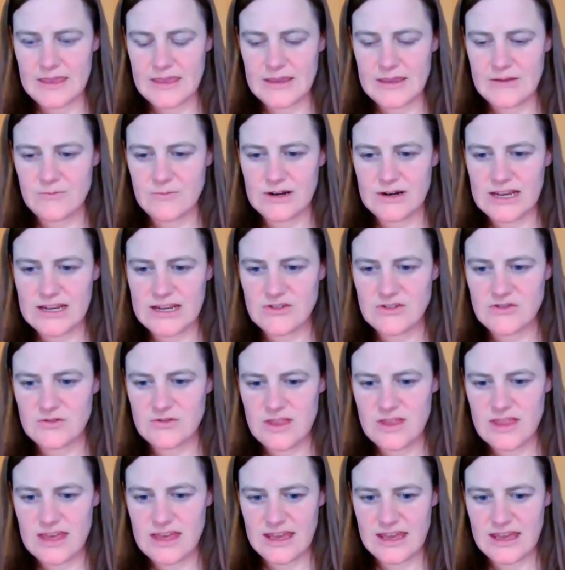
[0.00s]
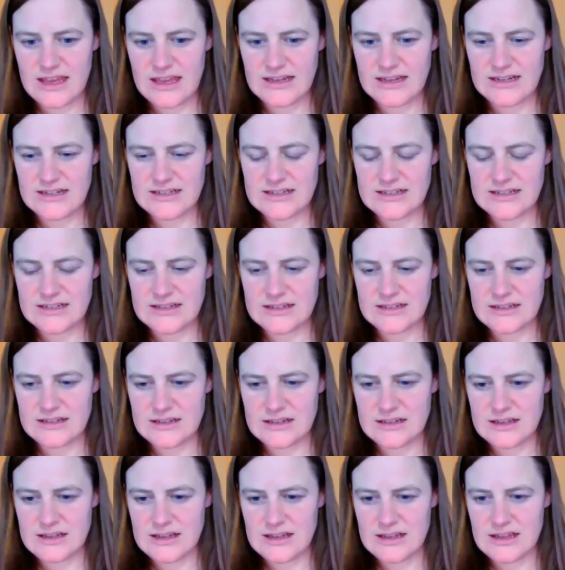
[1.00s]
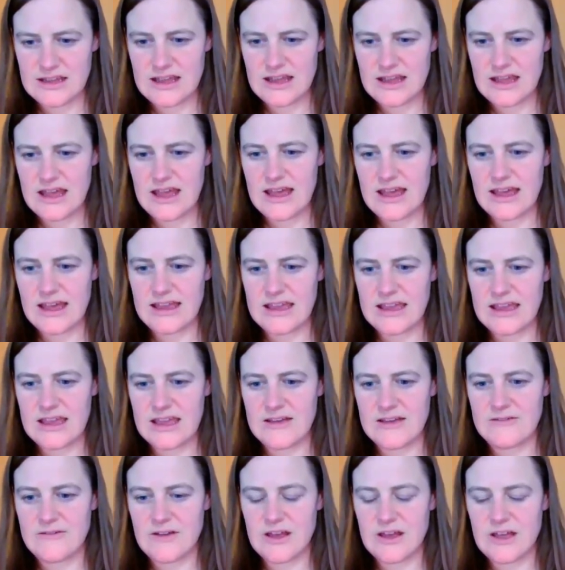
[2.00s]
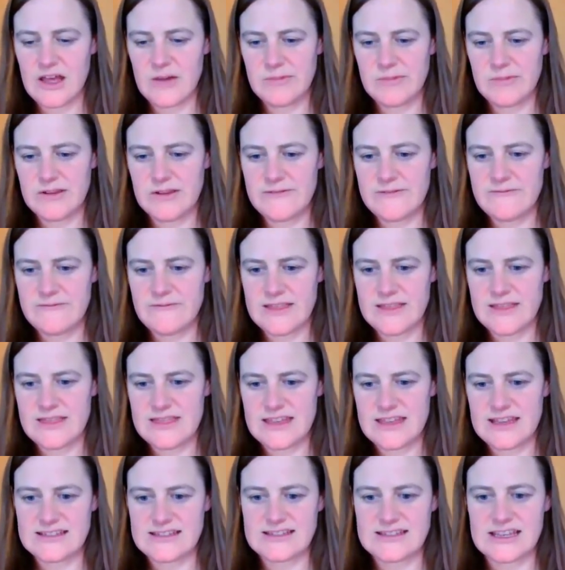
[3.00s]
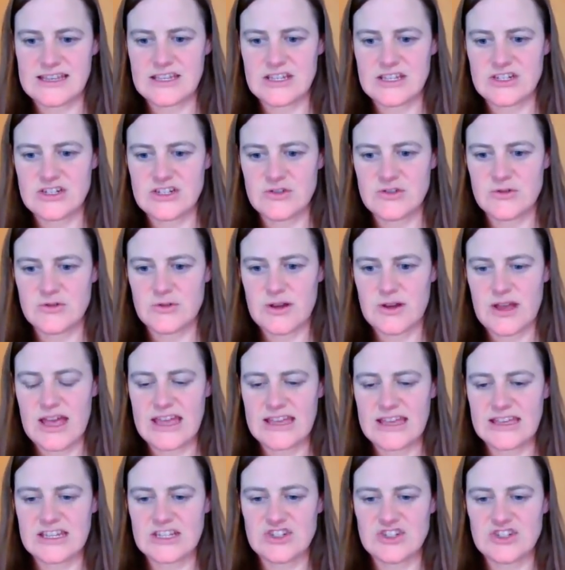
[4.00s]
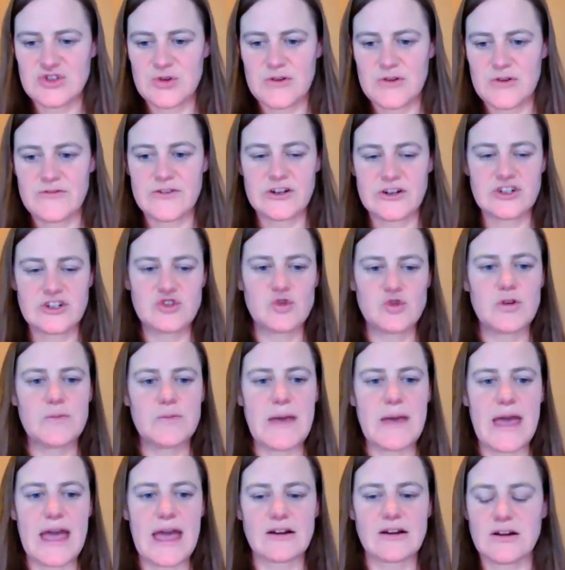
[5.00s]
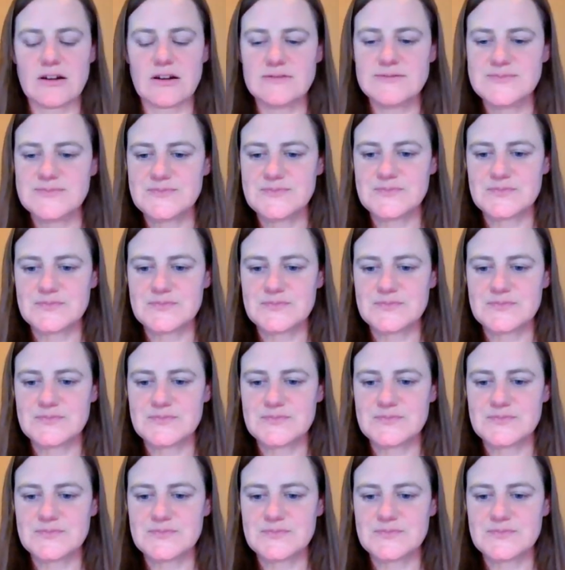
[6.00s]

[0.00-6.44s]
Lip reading: And when I do that, I have a couple of fun things I can do. I can do a virtual background,